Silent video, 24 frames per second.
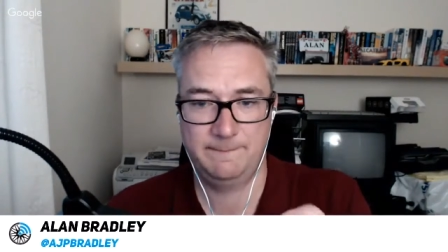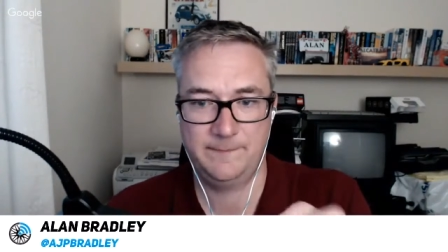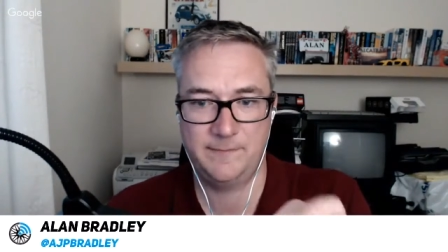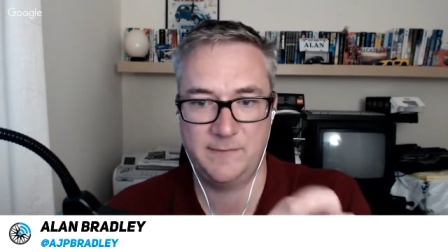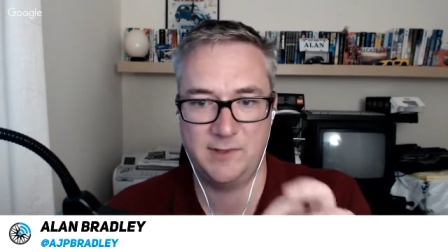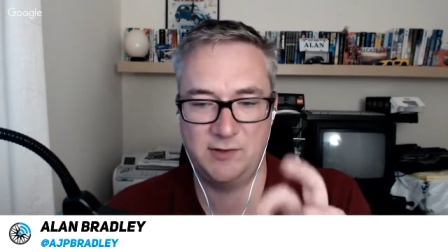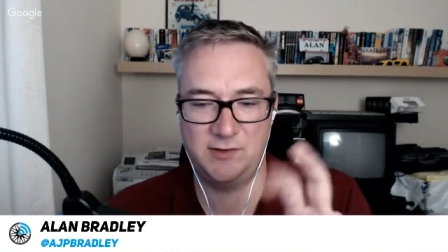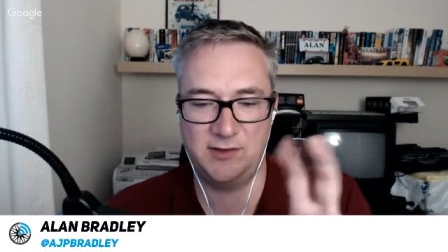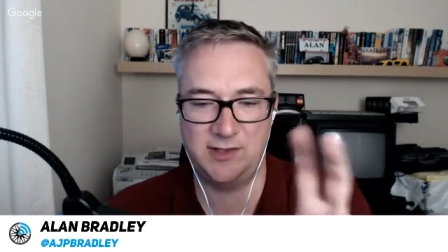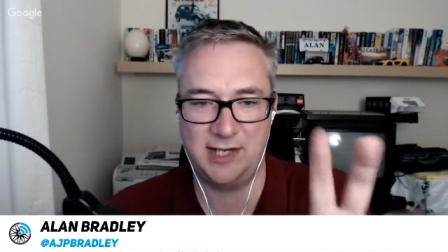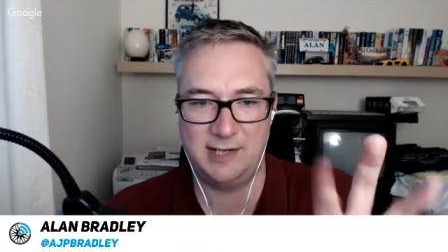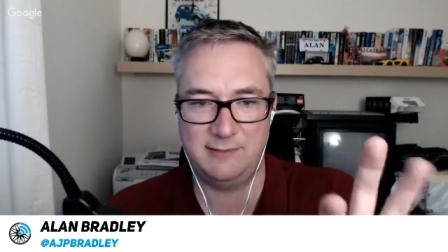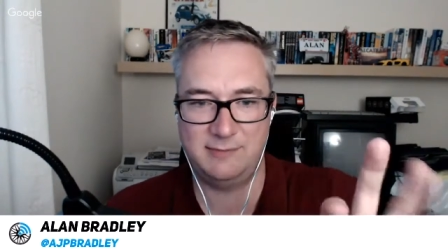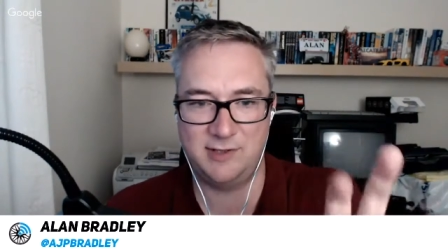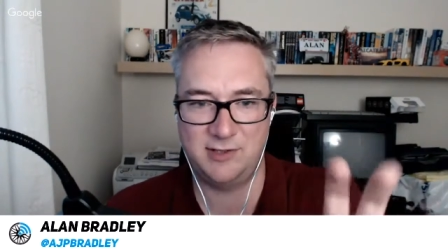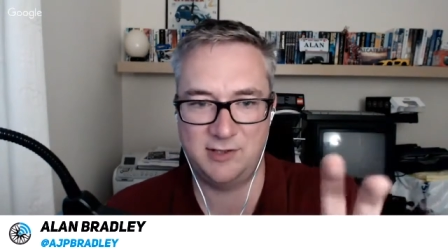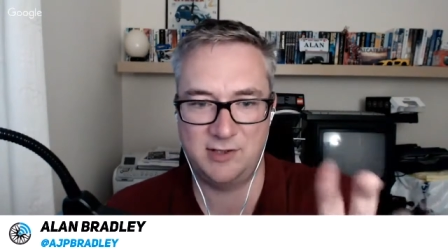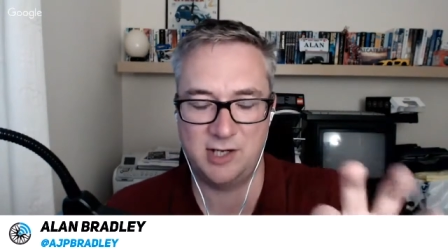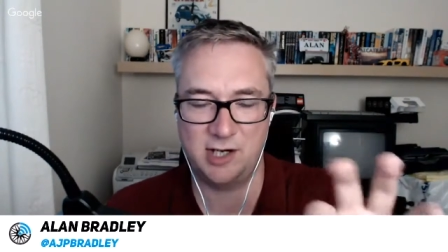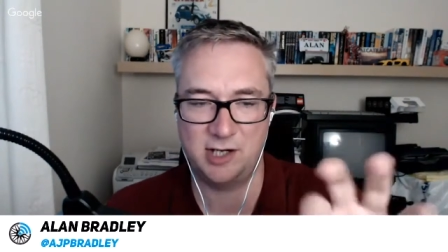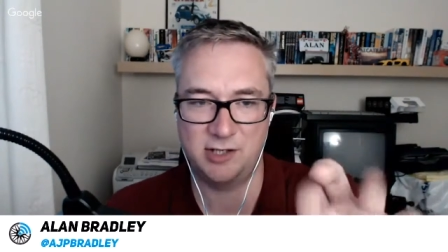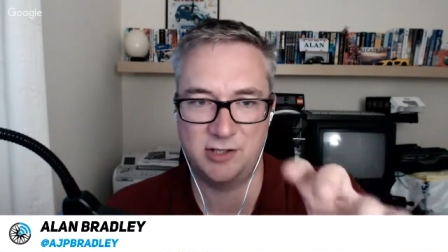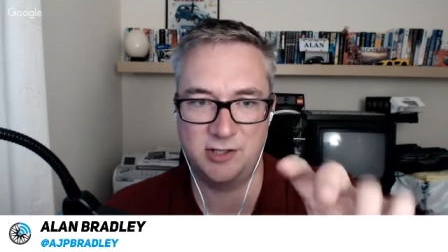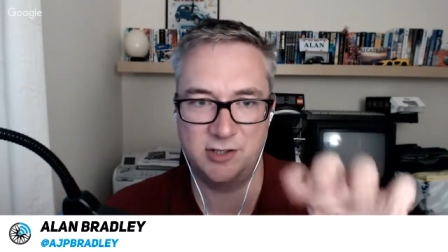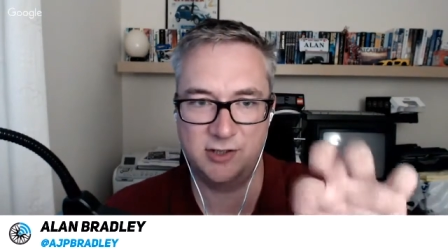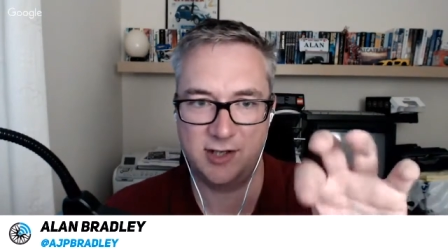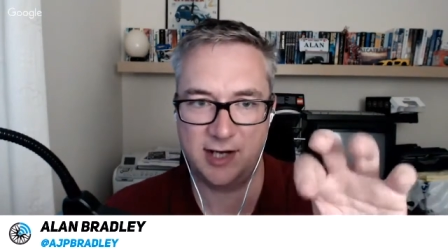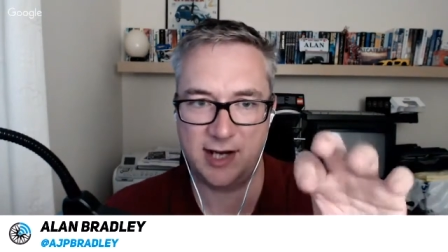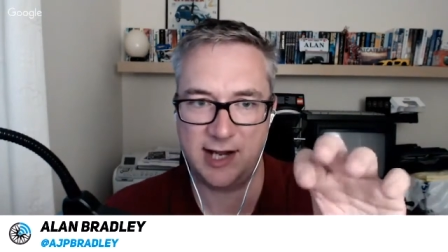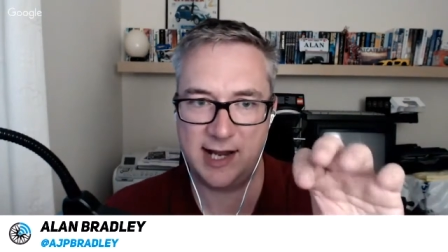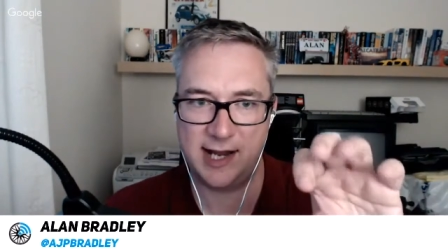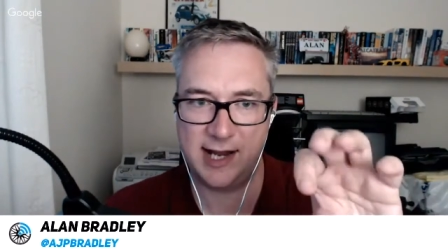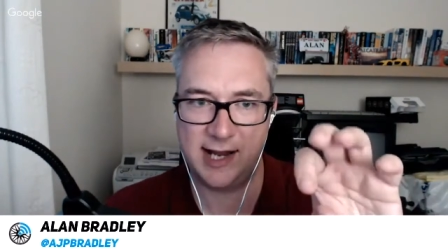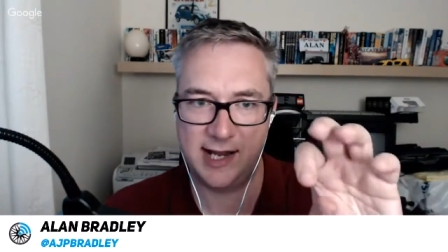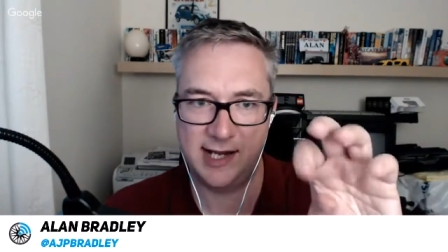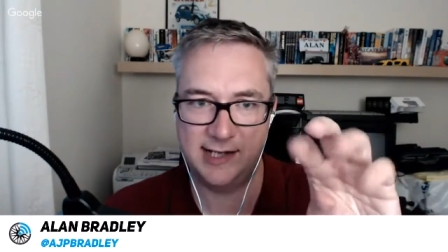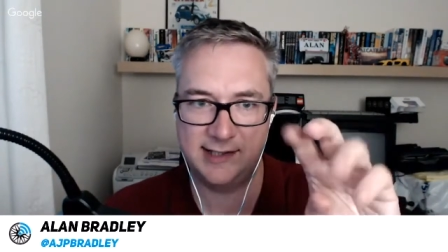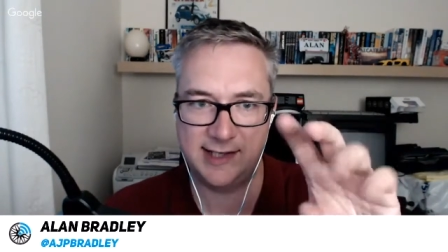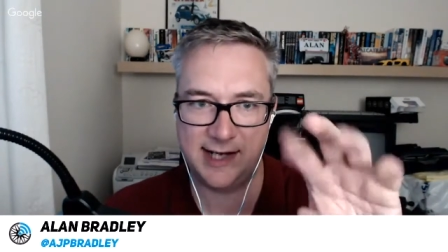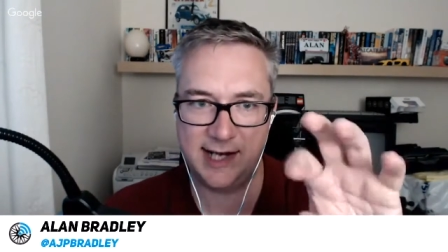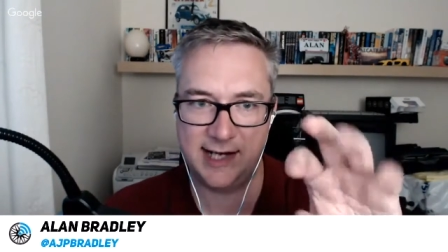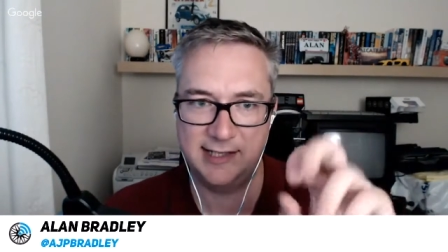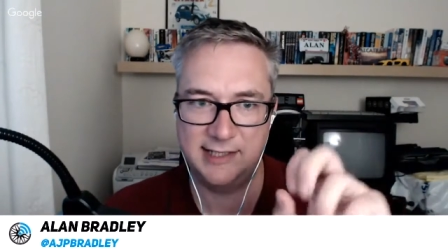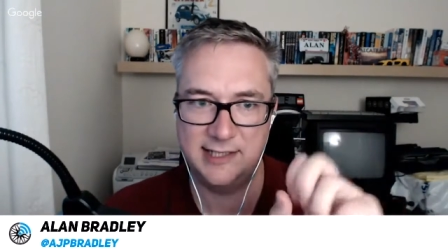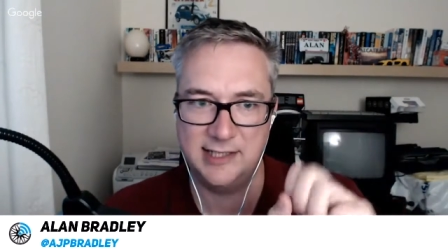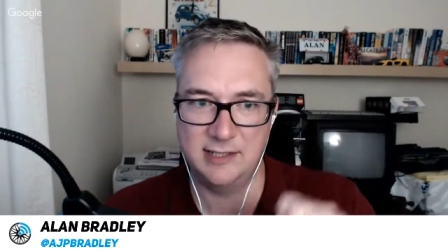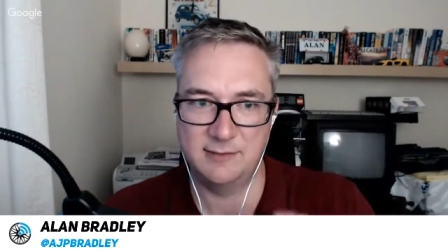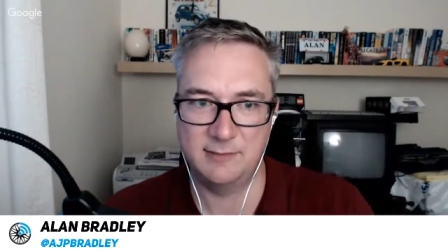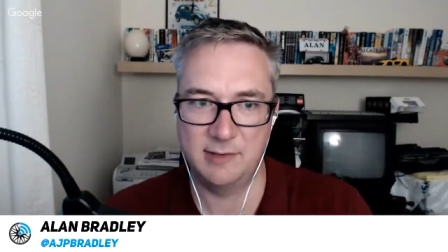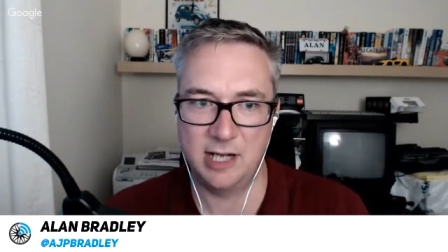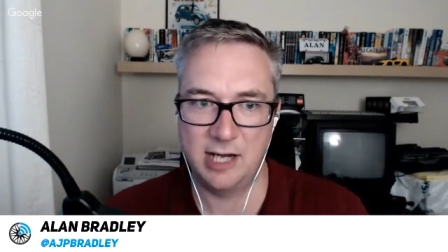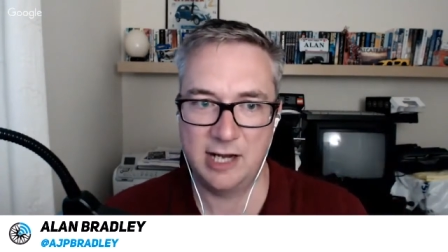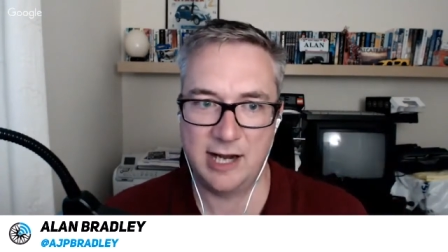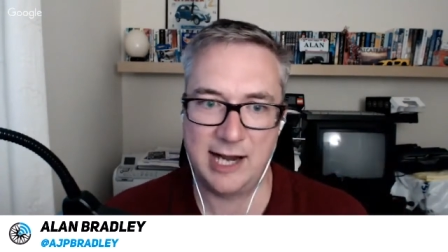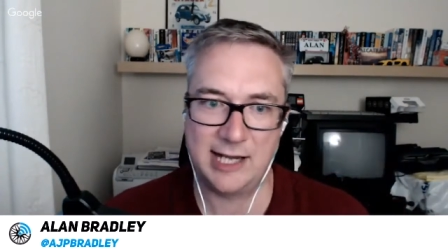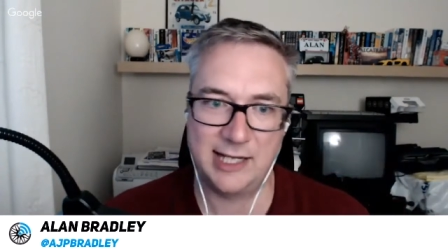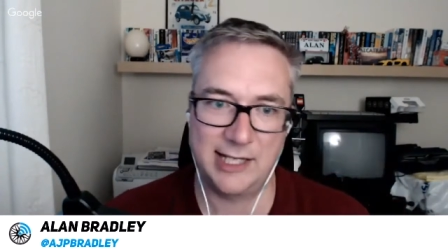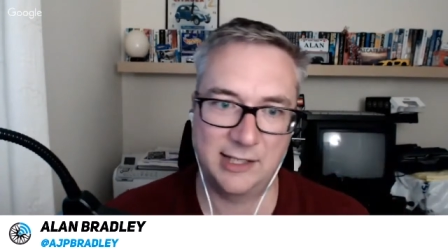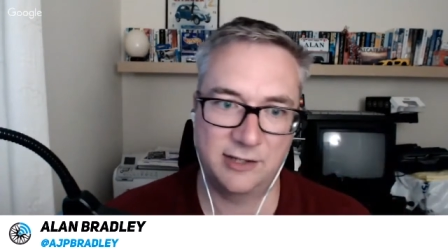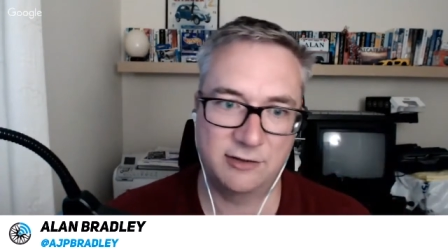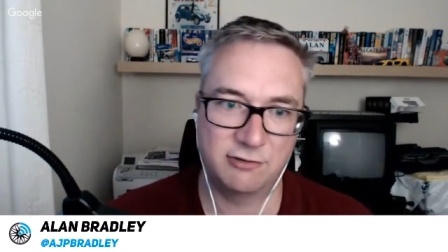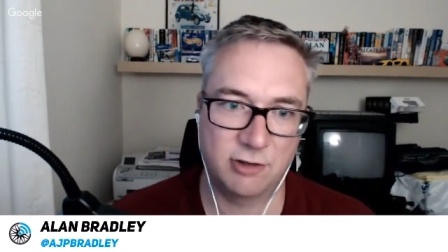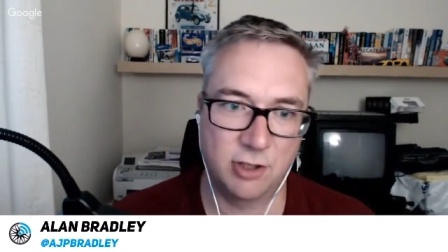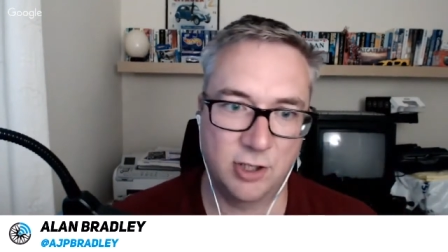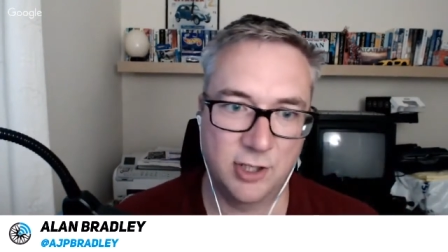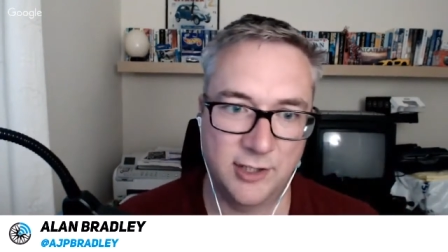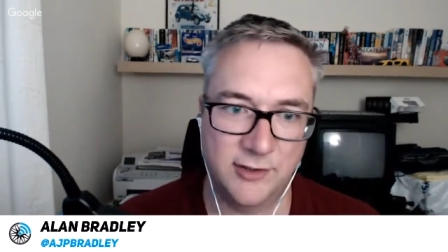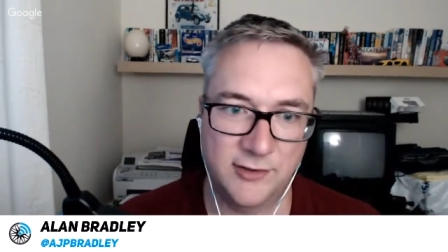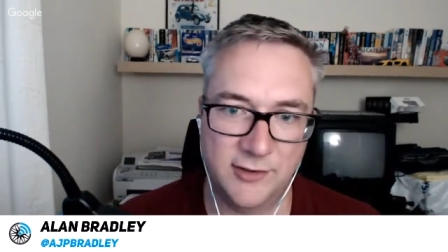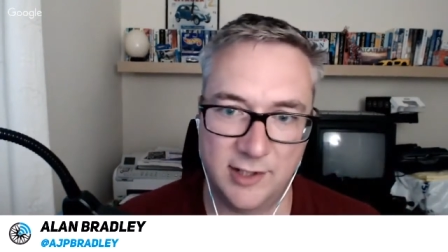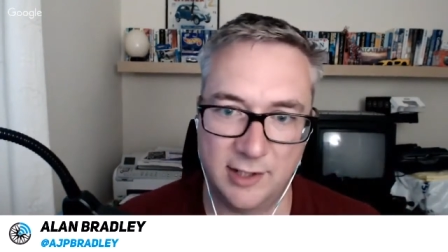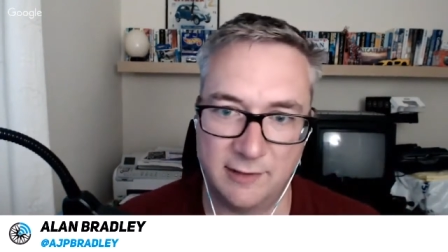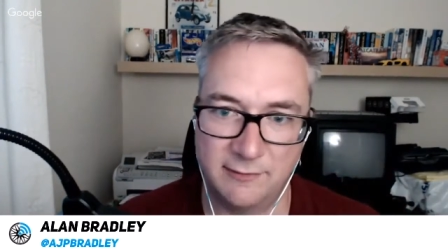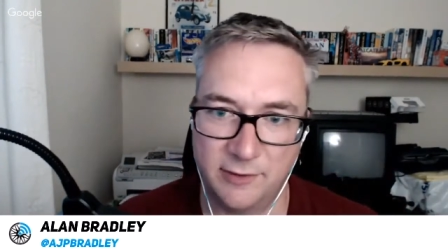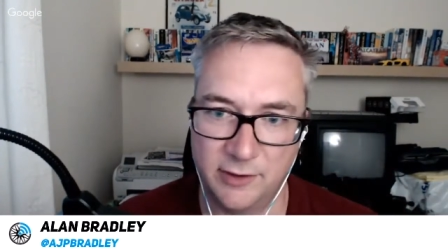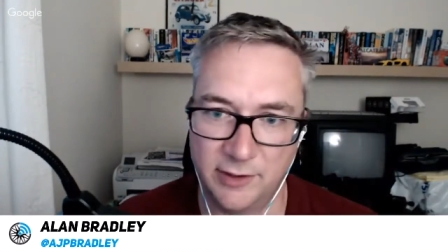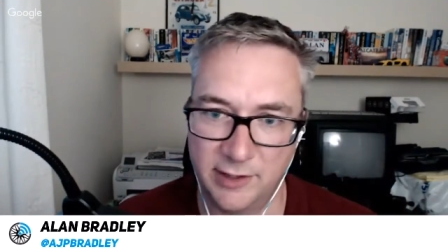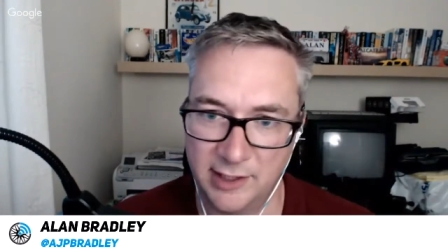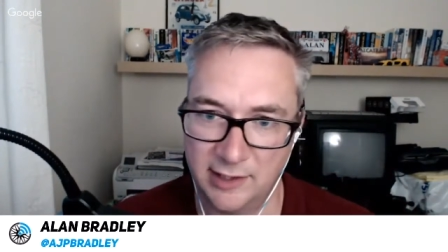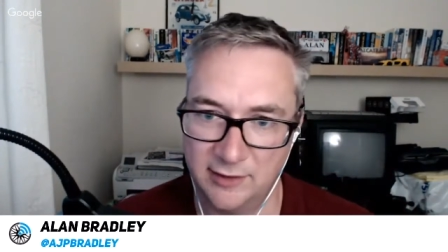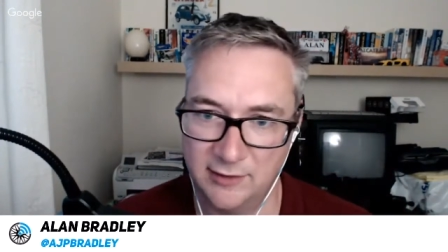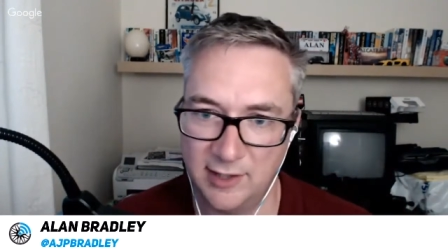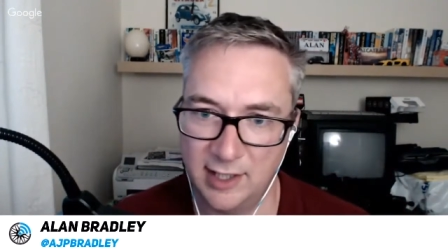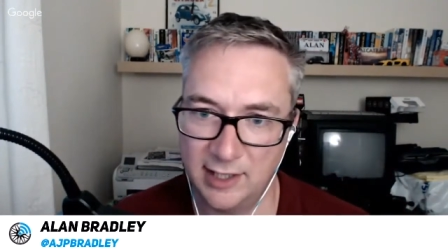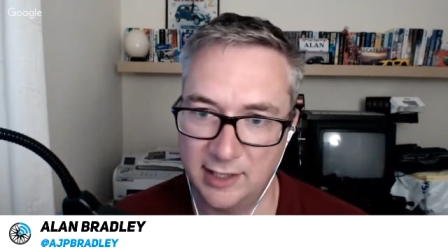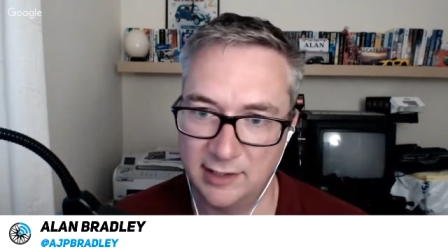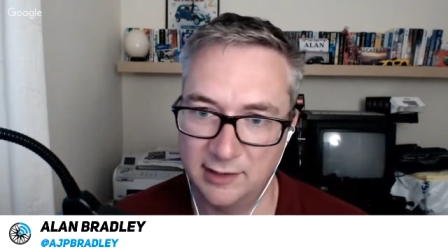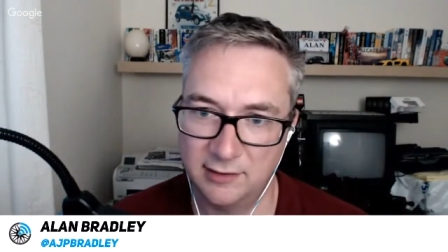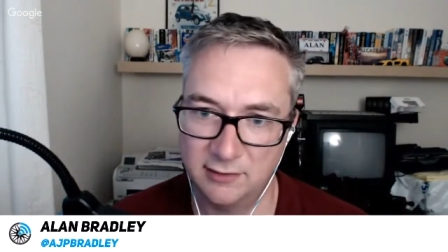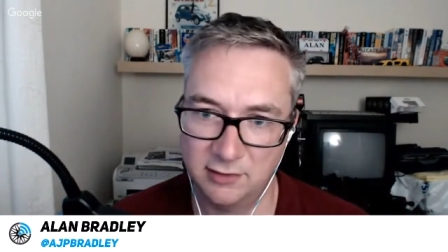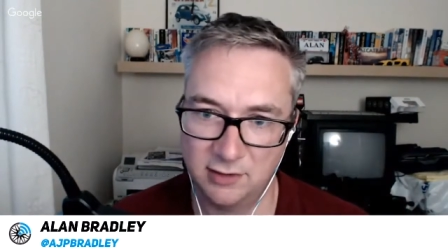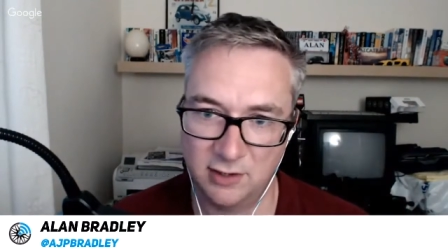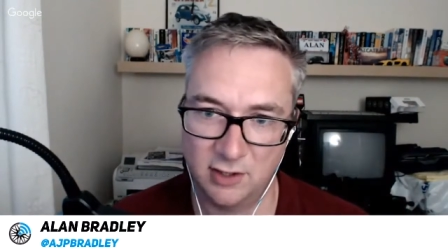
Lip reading: the same discussions as Edney DeMeyer, Alex Roy, and stuff on these kind of